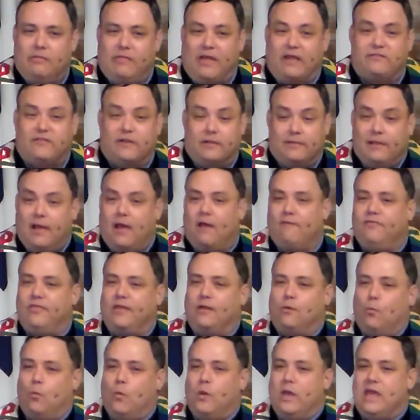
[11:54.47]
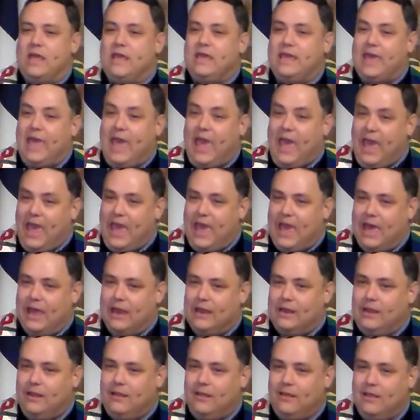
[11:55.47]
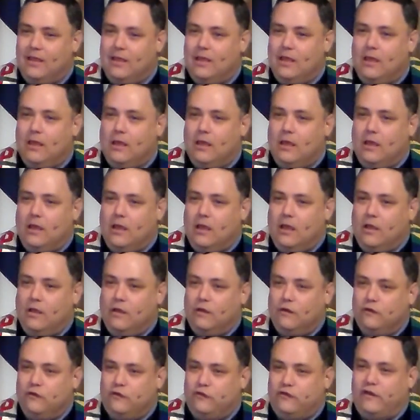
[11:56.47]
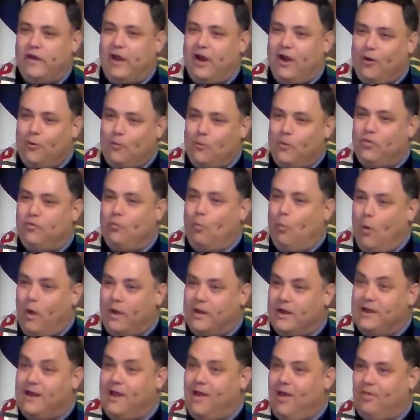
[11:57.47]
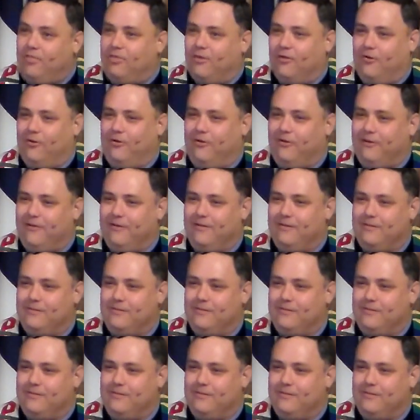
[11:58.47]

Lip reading: That's a love that we can share with one another.